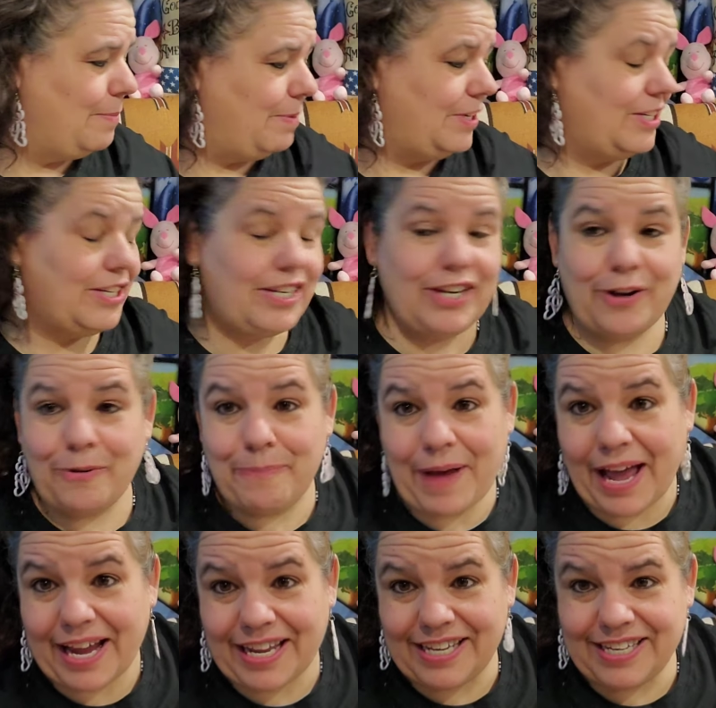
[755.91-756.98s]
But you can go
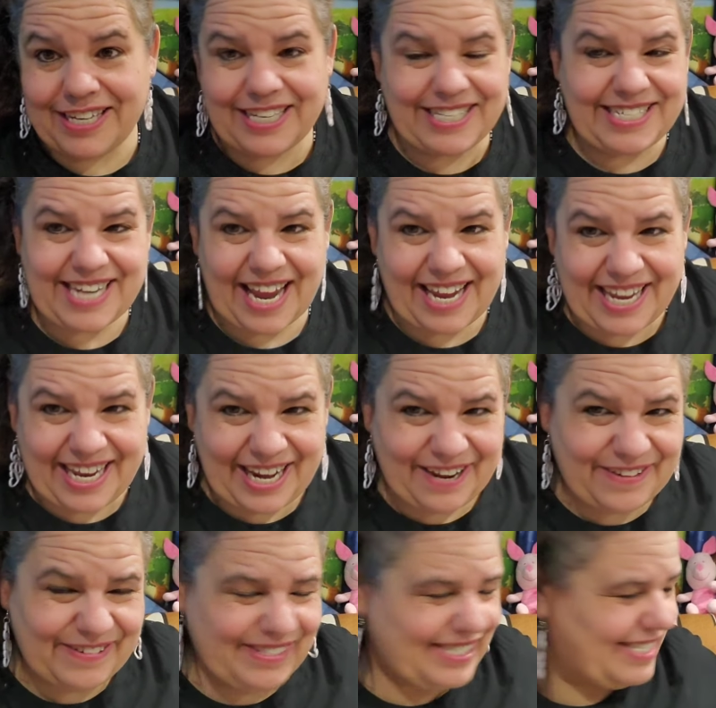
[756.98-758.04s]
back and you can check it
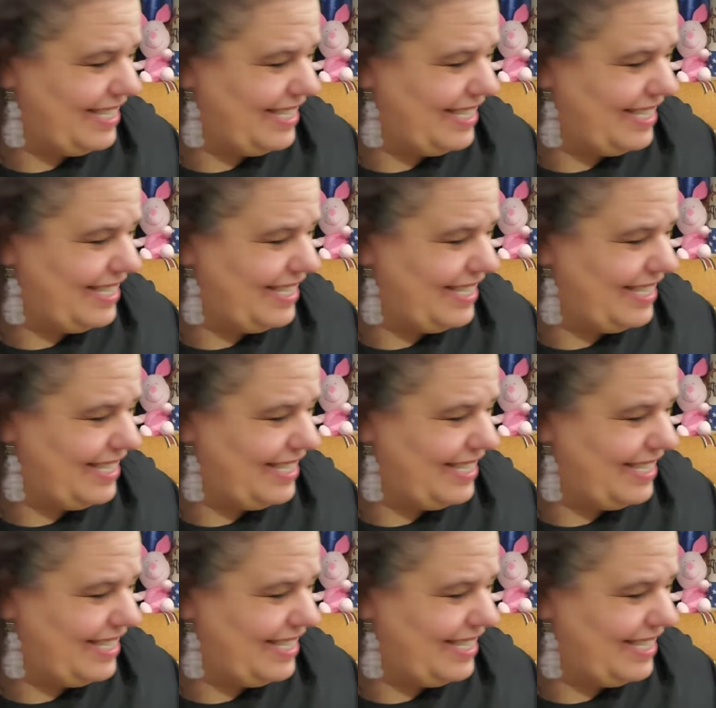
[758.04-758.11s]
out.